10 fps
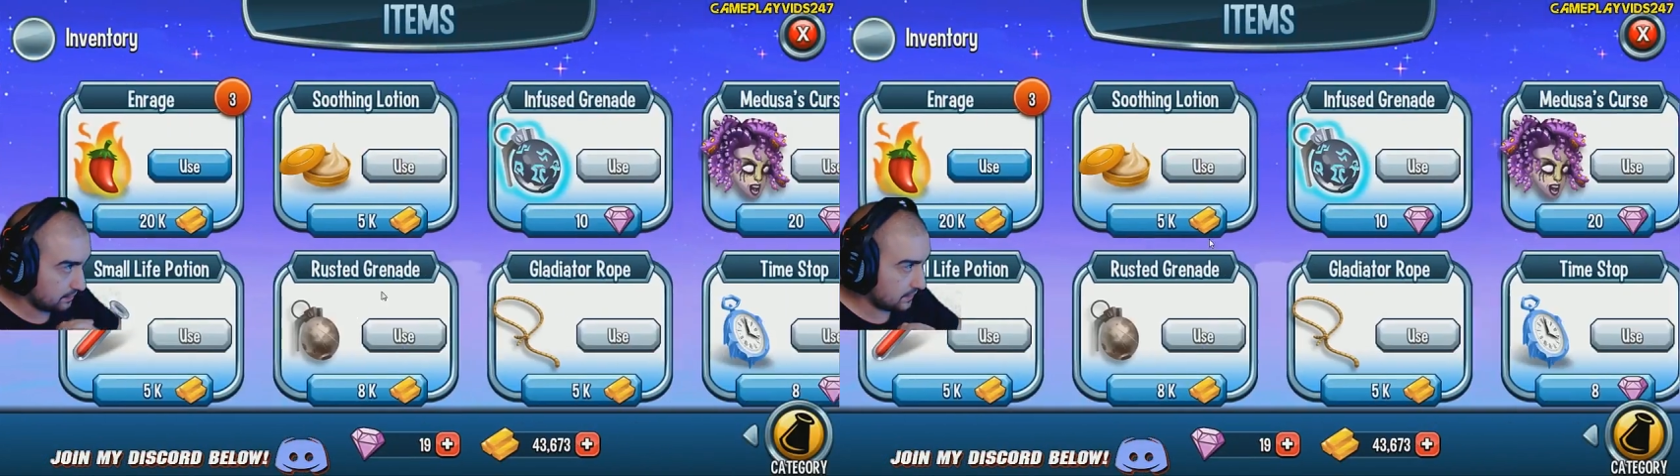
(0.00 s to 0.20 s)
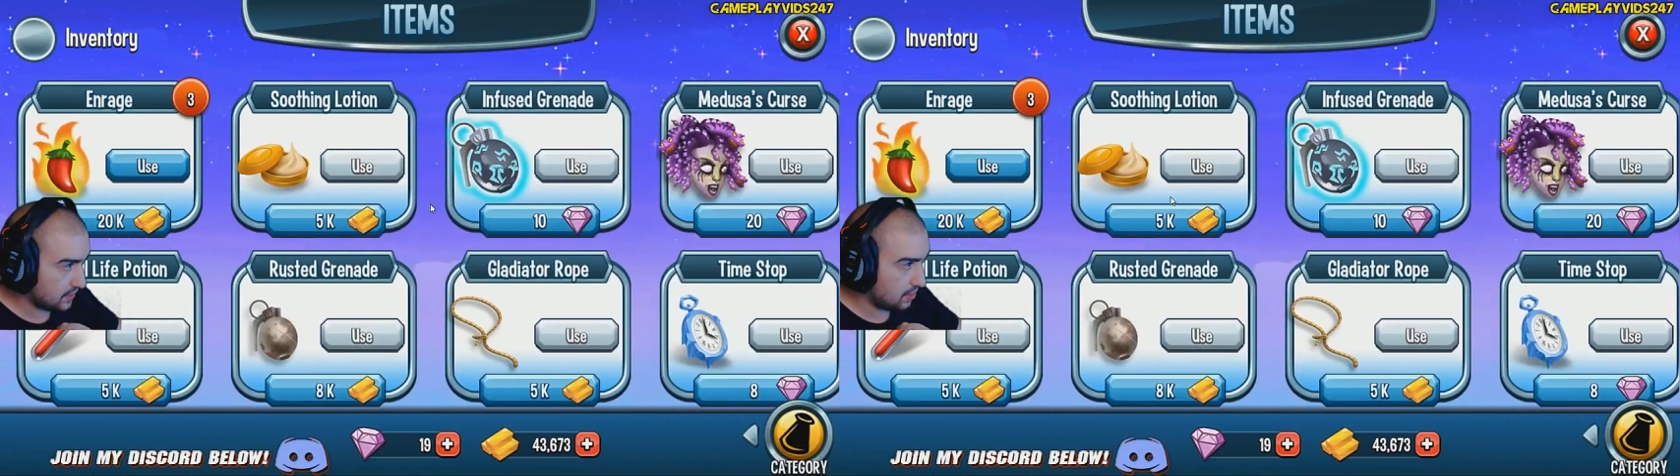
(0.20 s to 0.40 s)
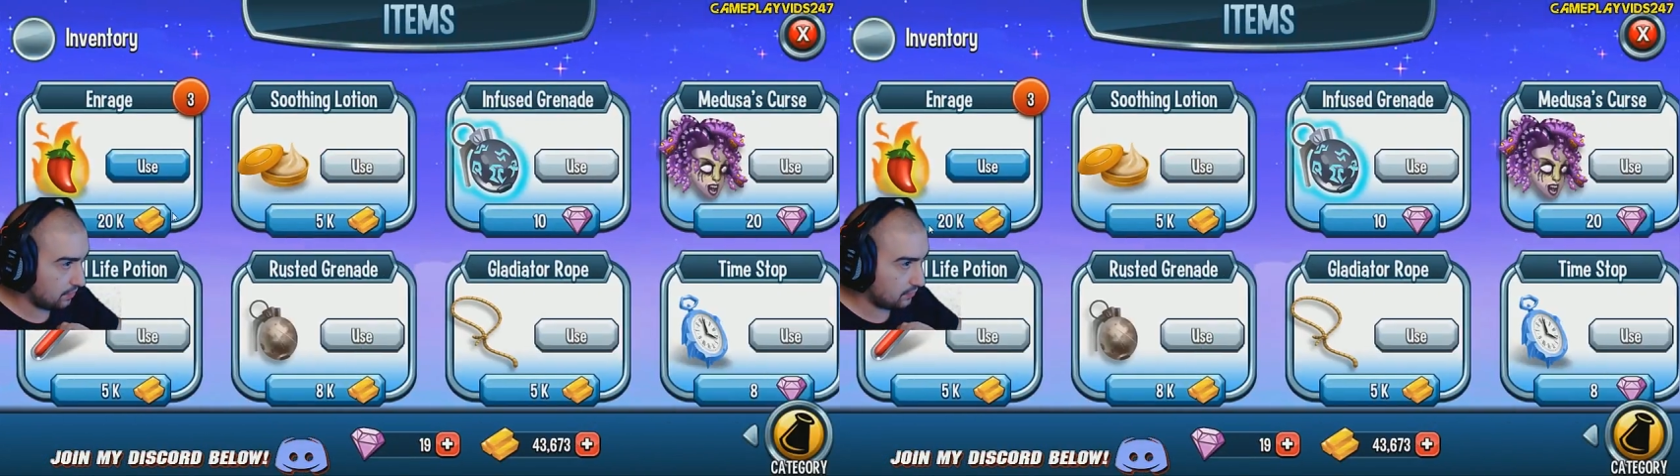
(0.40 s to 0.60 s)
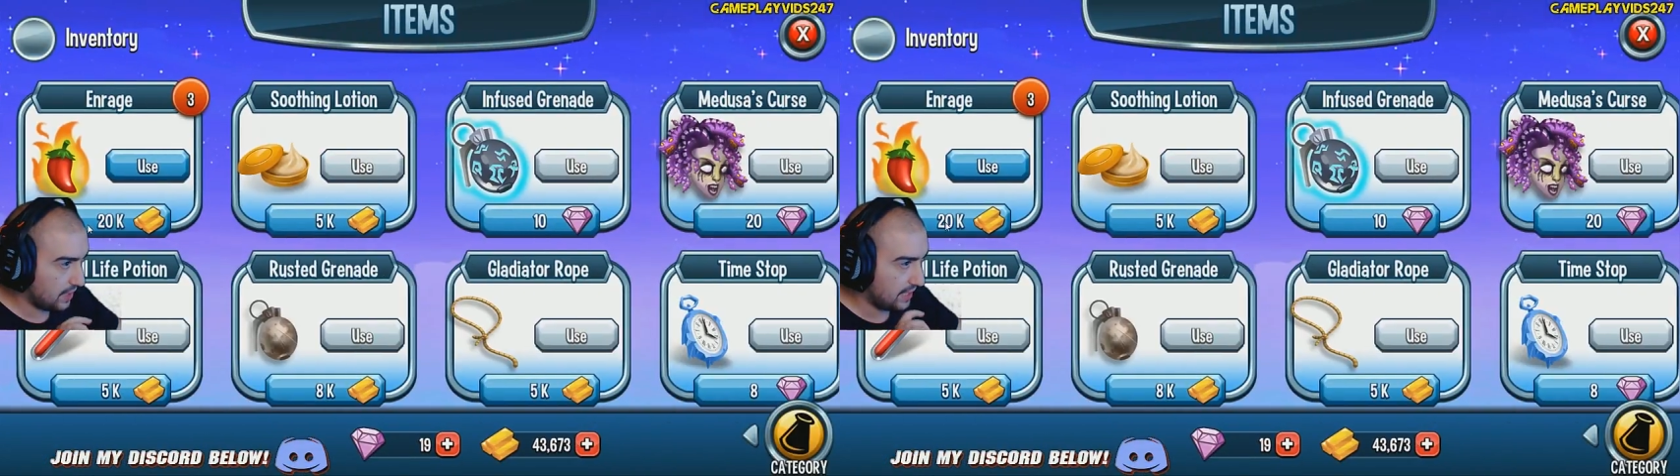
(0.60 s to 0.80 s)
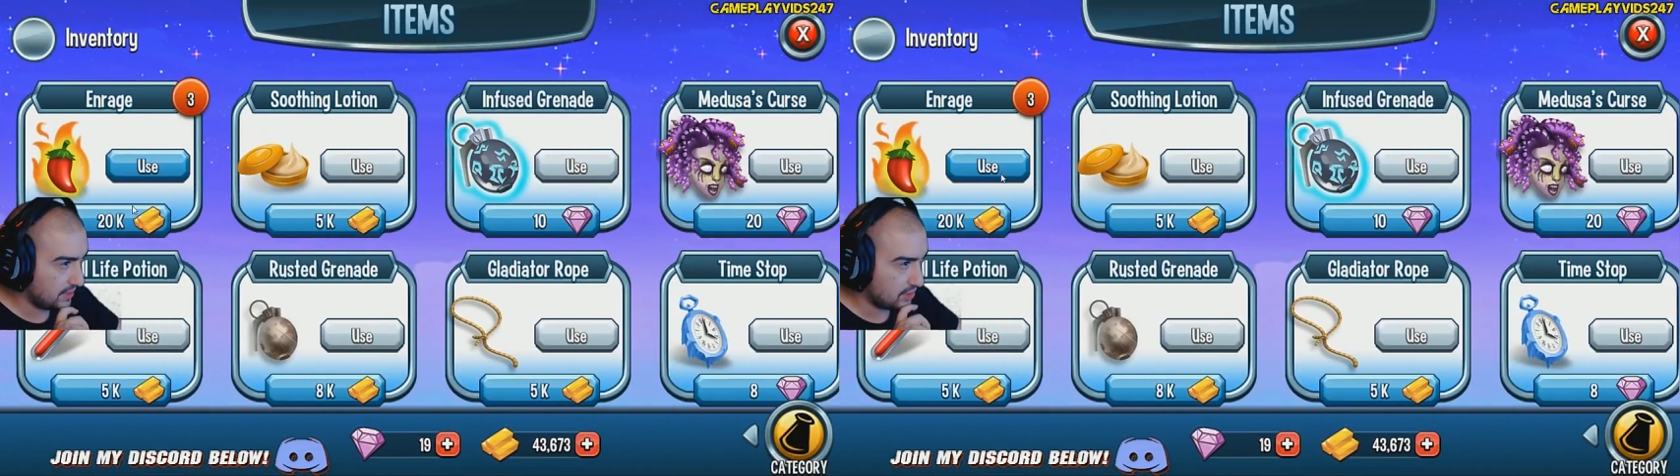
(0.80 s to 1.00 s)
Let's go and
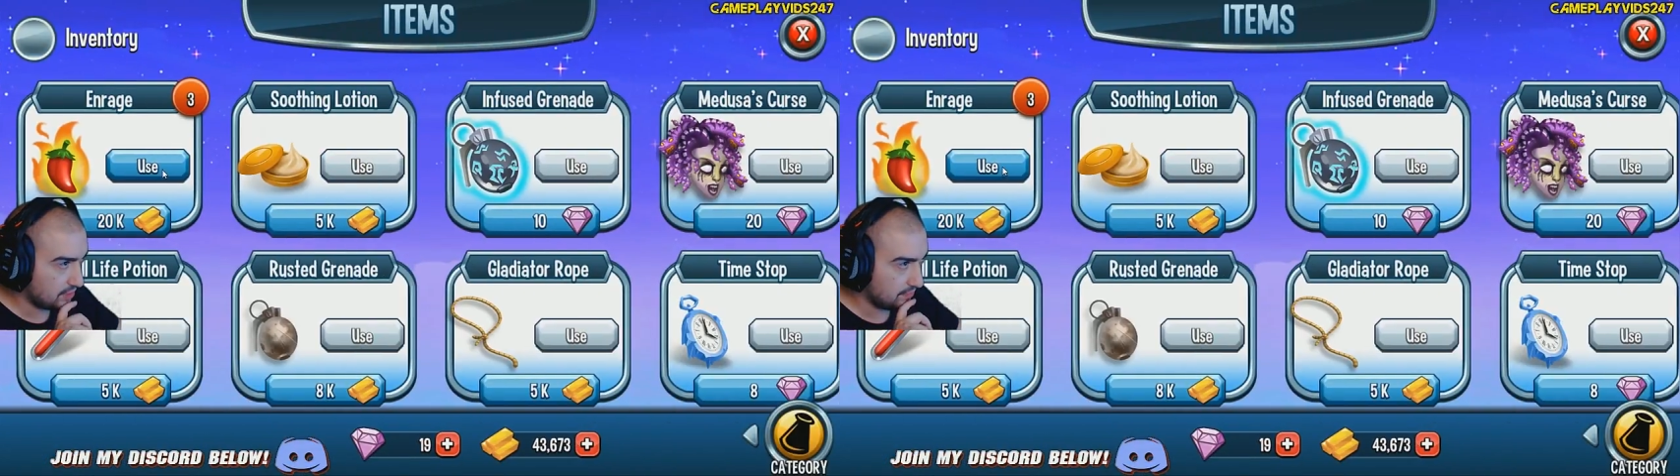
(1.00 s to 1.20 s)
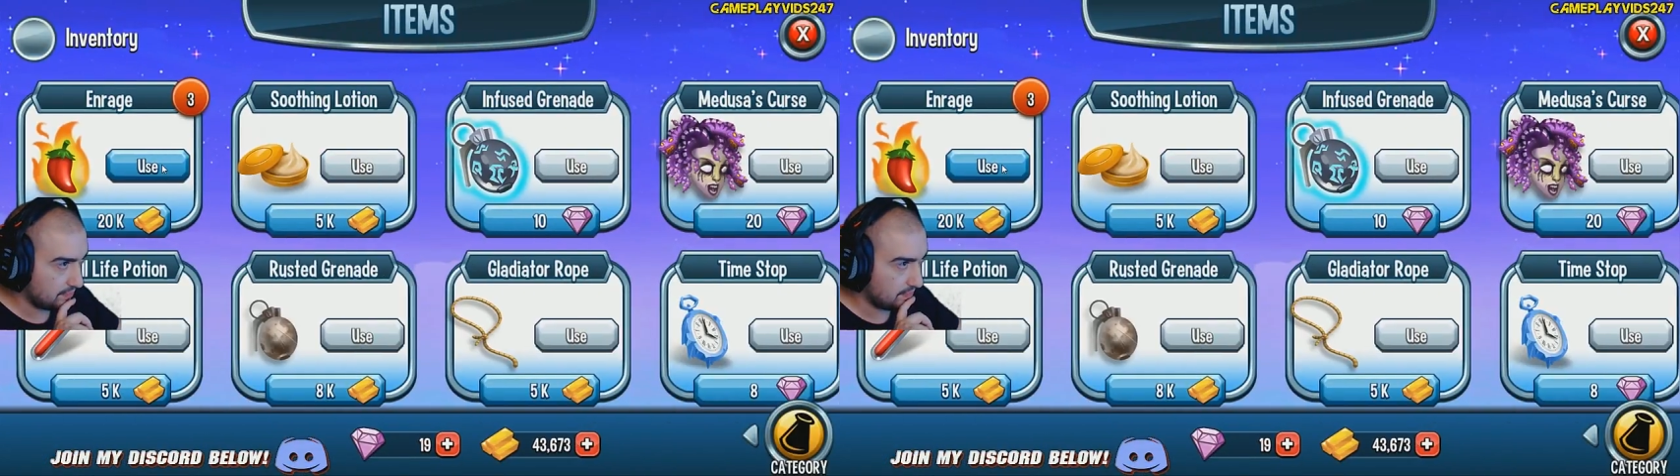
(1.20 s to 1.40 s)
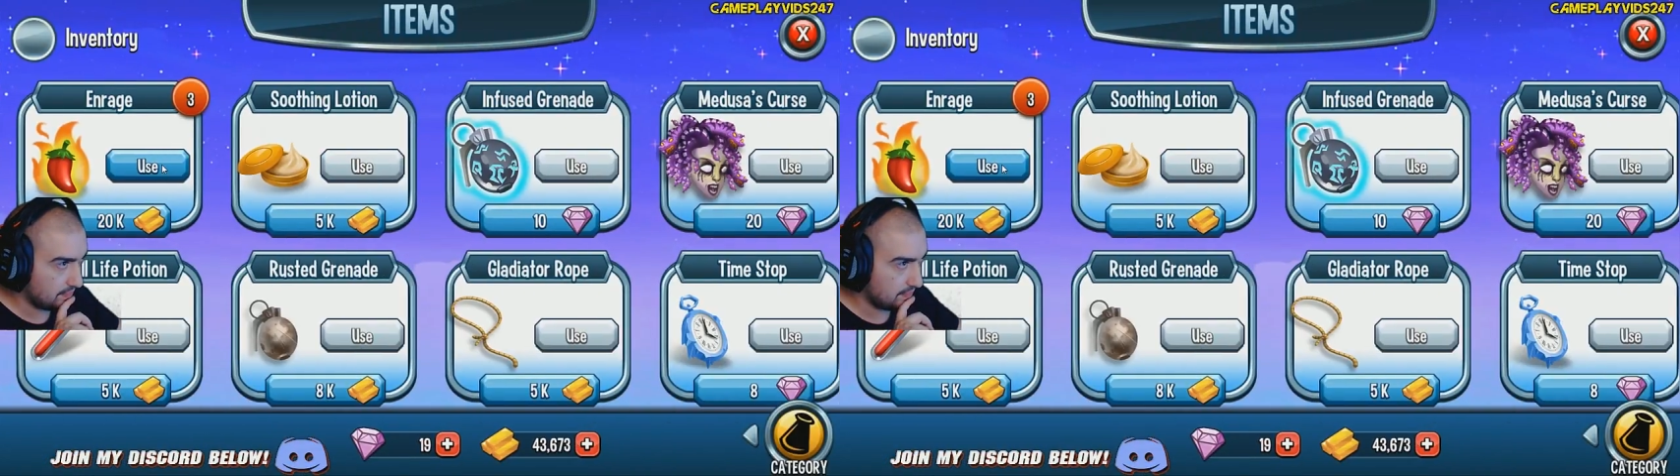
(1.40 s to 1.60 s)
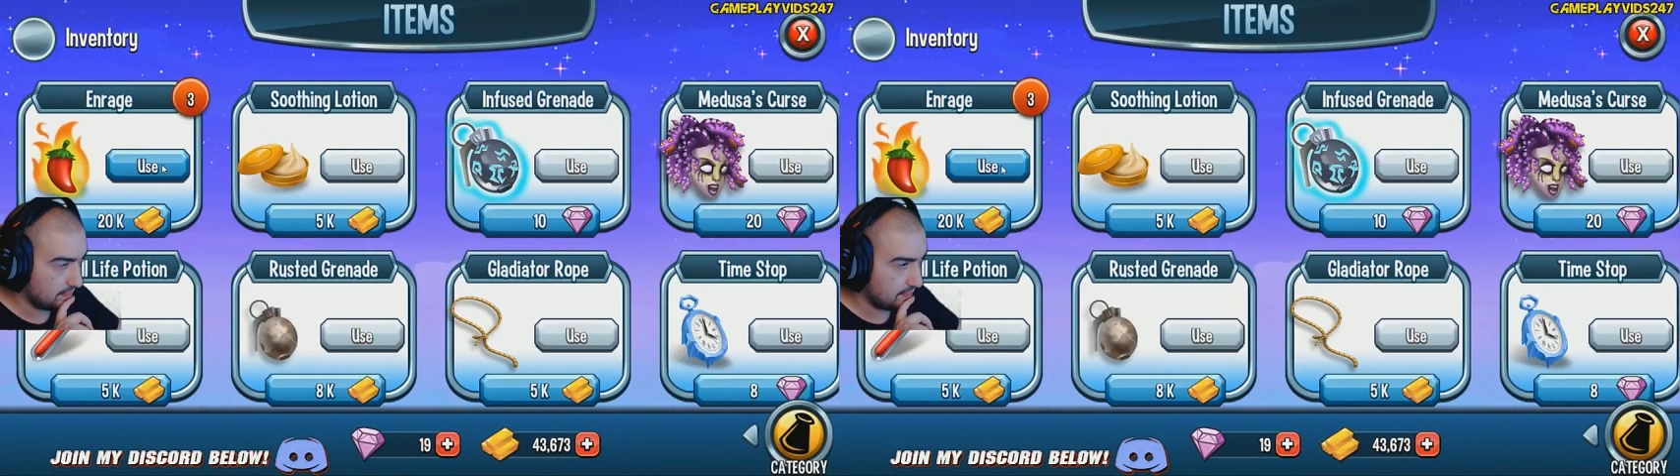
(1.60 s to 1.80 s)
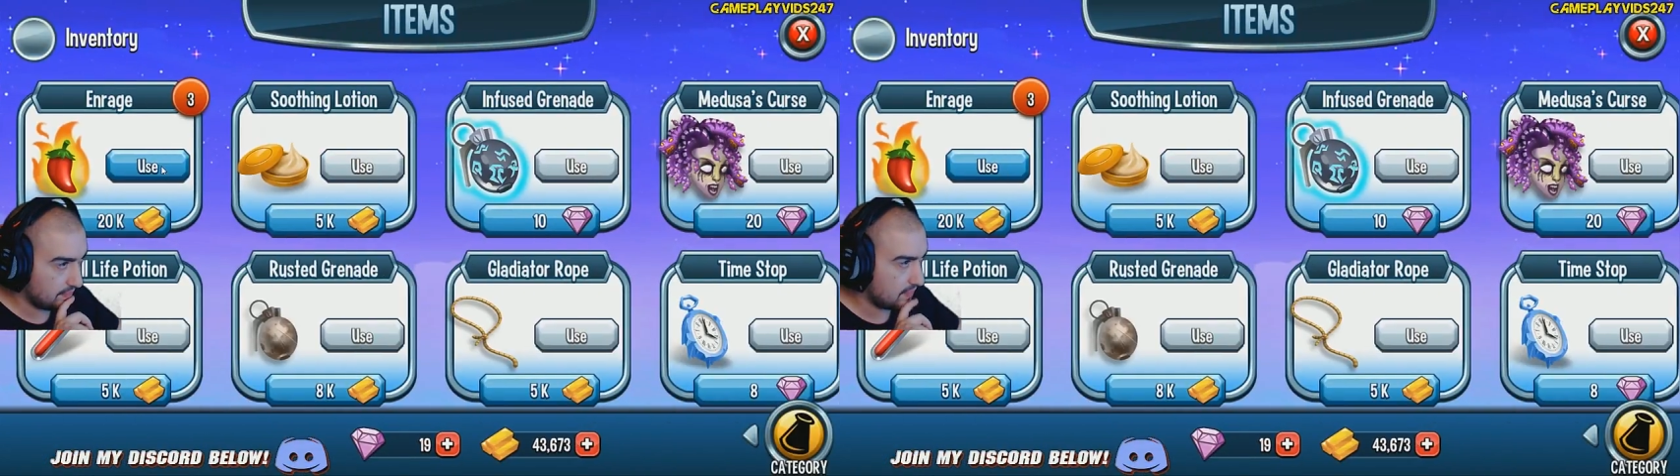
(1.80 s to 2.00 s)
rage.
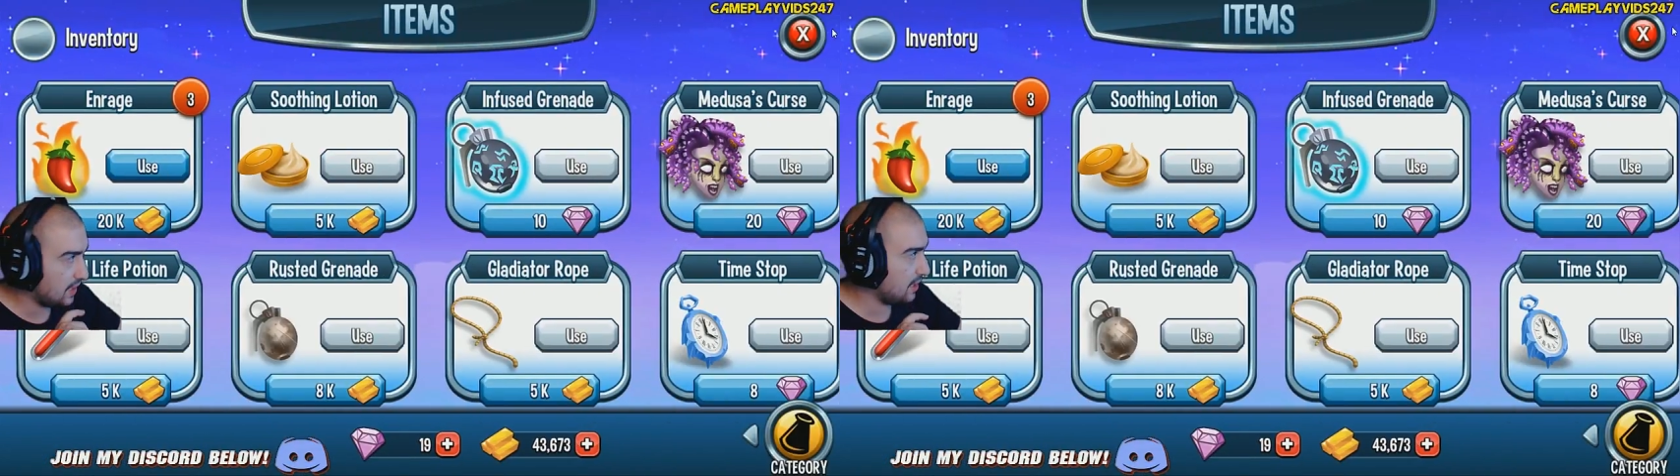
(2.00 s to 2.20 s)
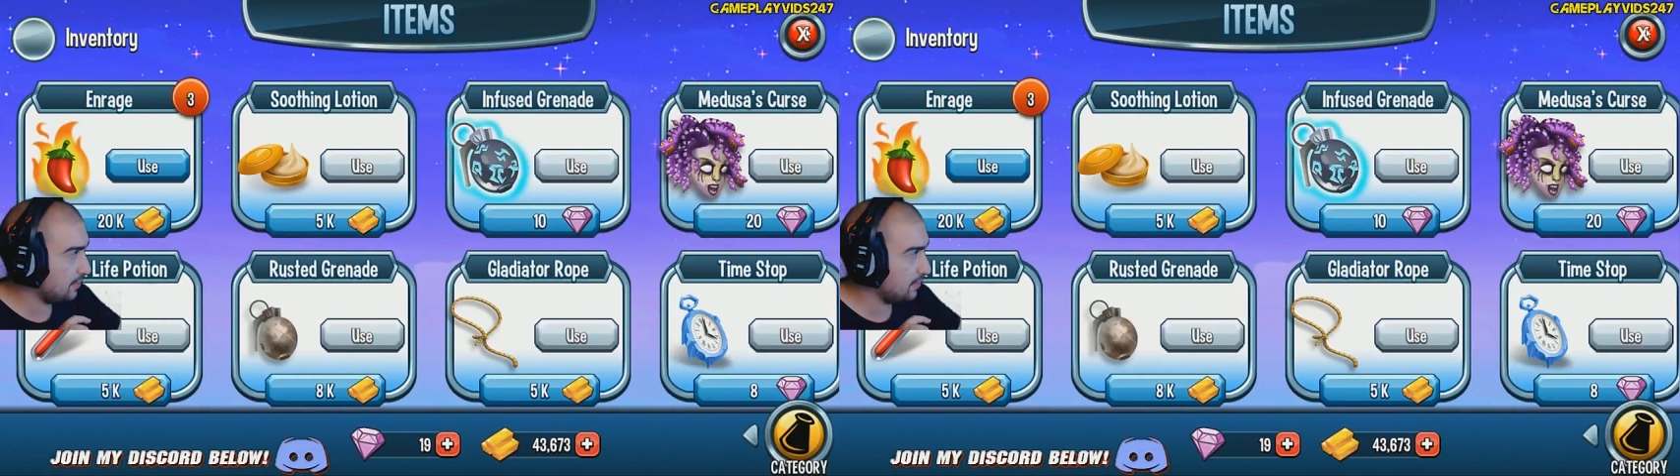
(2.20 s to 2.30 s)
And